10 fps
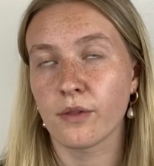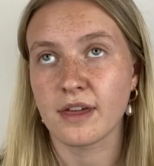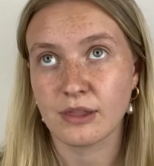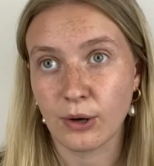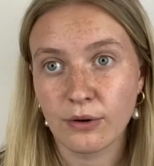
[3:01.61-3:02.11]
they
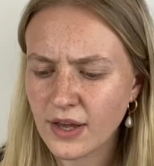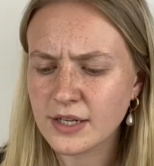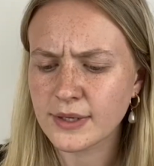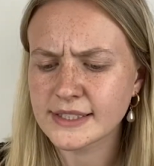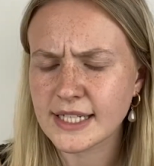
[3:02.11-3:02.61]
thought.
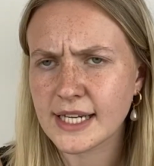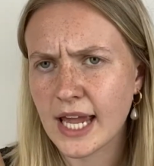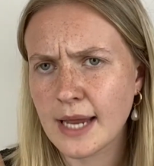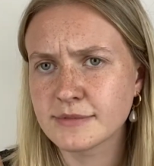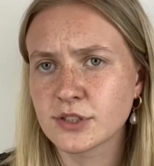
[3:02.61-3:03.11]
Anyways, it
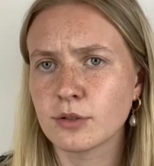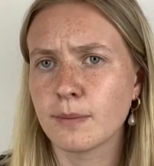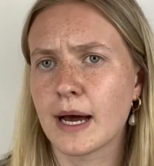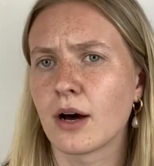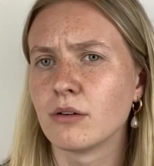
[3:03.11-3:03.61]
came to
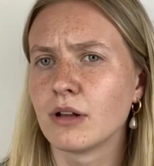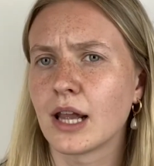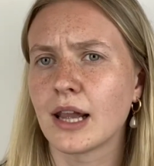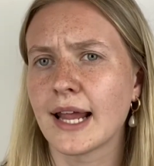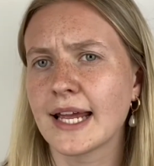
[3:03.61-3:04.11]
about
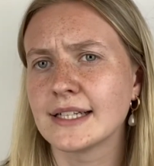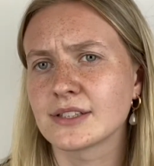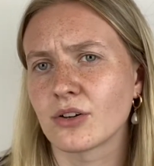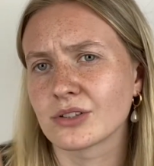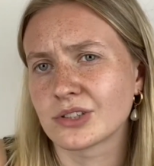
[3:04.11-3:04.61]
late
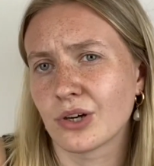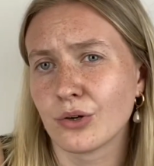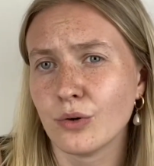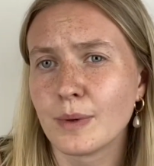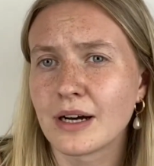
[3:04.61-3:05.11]
October.